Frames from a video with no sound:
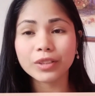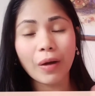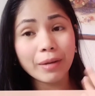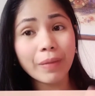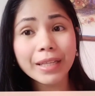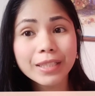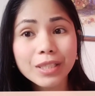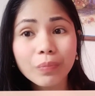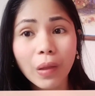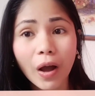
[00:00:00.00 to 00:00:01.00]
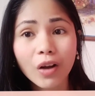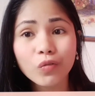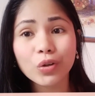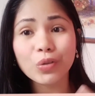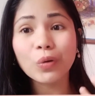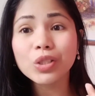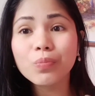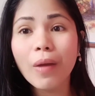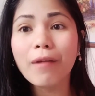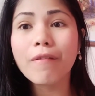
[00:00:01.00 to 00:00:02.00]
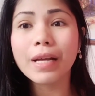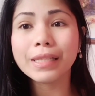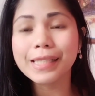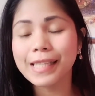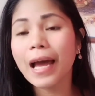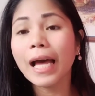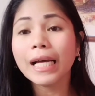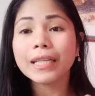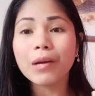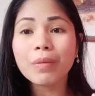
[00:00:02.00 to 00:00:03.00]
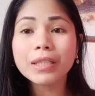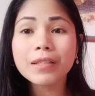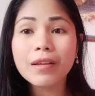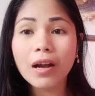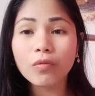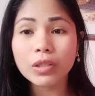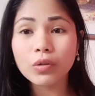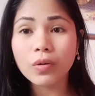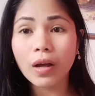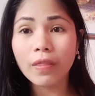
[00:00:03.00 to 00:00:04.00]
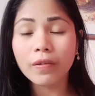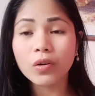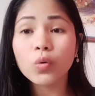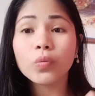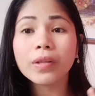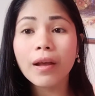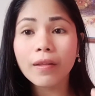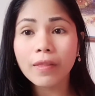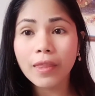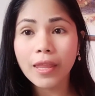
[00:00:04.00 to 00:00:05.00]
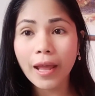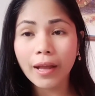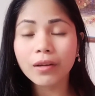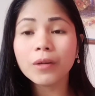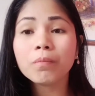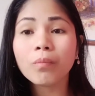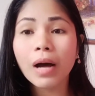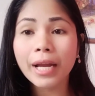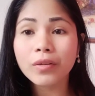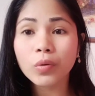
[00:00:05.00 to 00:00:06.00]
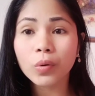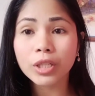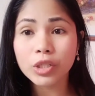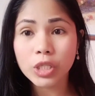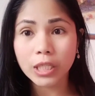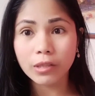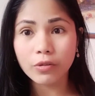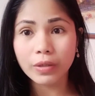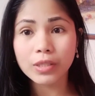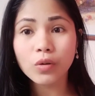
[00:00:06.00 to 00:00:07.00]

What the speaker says: So I made this vlog for those parents na magta-travel together with their minor children.